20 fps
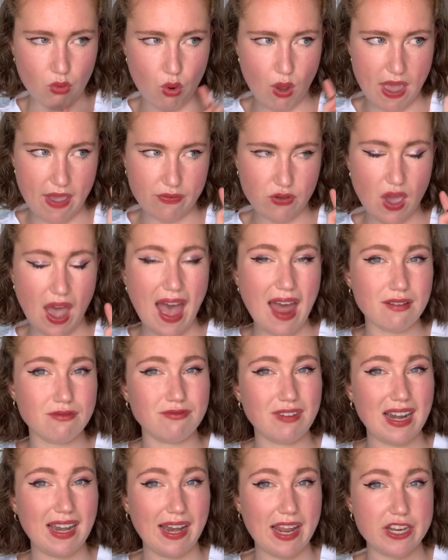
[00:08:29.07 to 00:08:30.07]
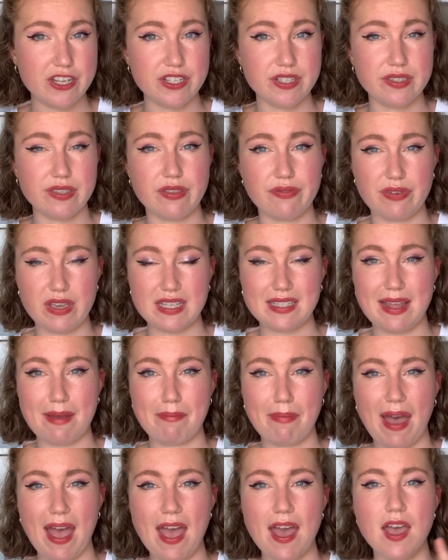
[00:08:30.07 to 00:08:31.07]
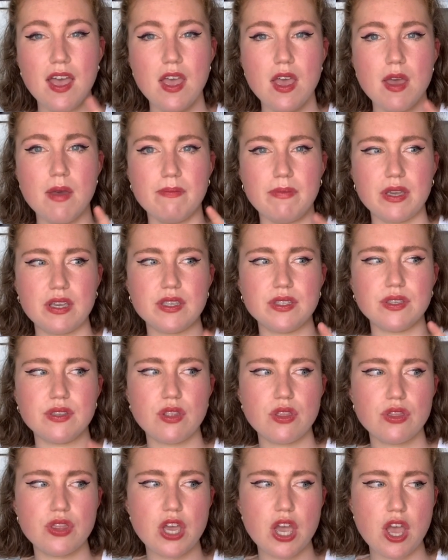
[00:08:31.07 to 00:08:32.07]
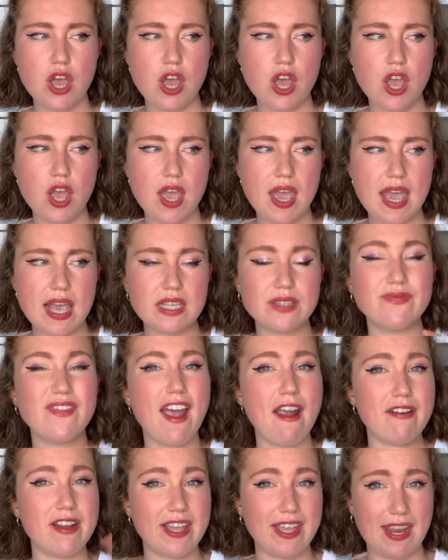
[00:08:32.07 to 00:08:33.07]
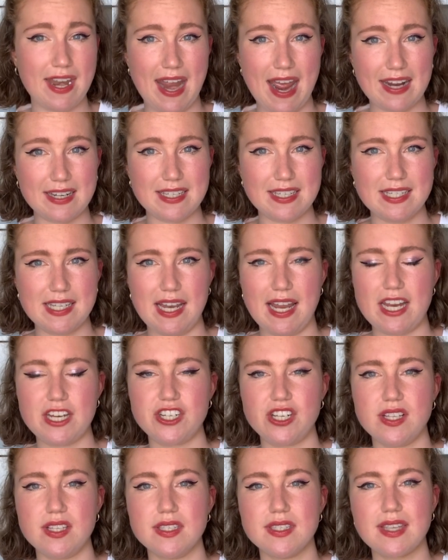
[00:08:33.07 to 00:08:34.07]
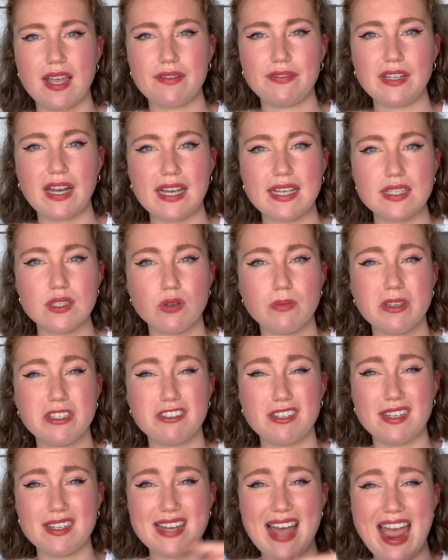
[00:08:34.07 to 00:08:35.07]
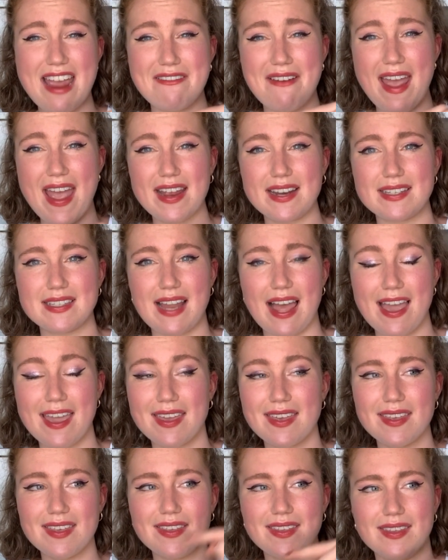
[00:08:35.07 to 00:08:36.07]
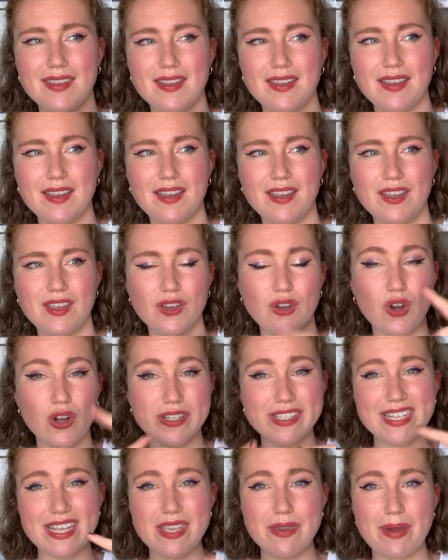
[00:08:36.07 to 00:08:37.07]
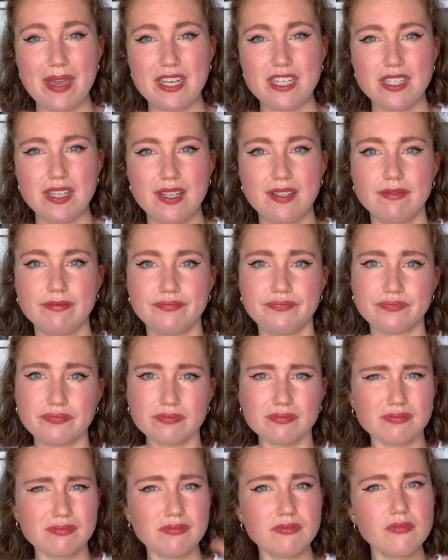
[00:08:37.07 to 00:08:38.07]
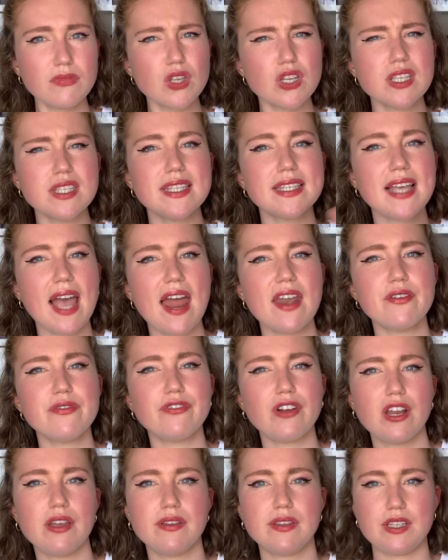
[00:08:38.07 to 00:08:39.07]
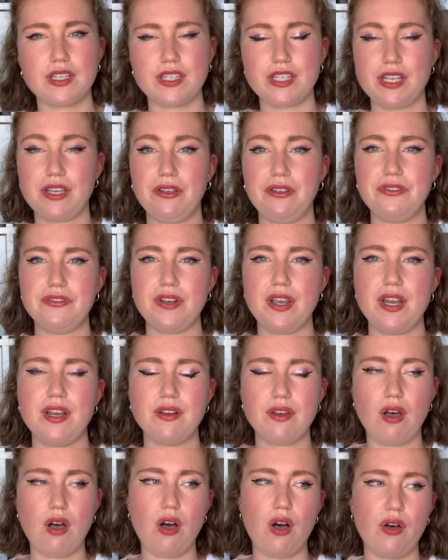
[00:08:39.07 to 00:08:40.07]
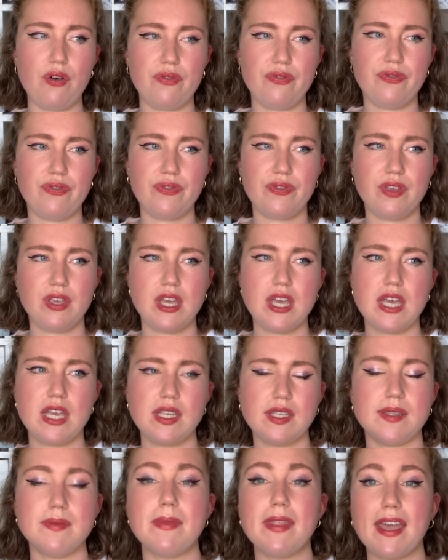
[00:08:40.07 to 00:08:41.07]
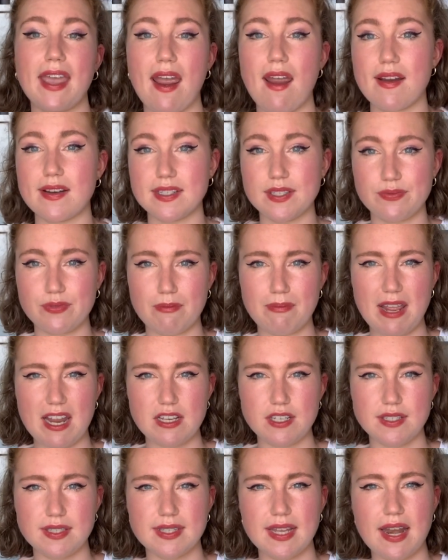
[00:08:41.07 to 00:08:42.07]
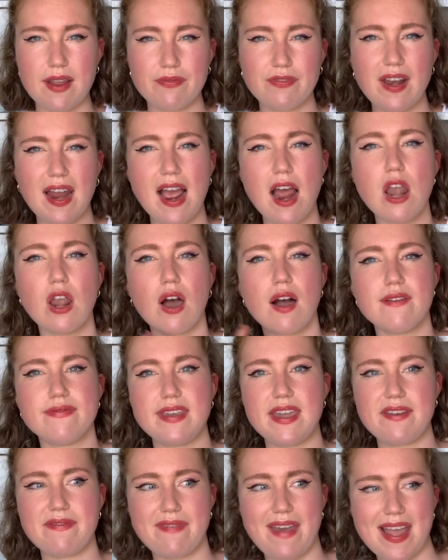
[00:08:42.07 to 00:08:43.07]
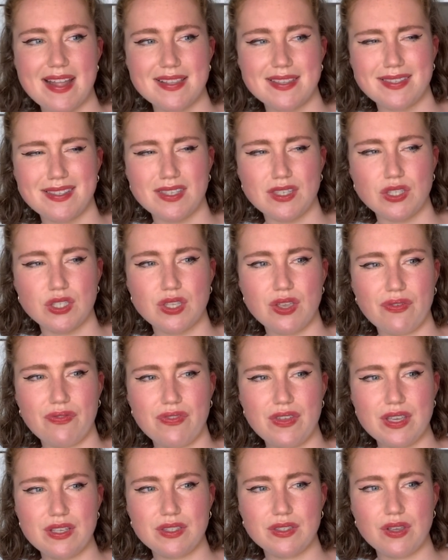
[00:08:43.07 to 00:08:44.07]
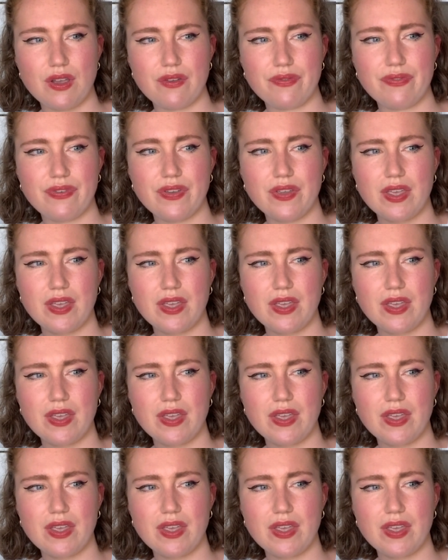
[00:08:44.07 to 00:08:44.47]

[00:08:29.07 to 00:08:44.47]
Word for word: if you hadn't read Legends of the First Empire because the it's very connected to Legends. I feel like it's almost a direct like continuation. It's kind of following the children of some of the characters from Legends. And I feel like a lot of the events the stuff that's sort of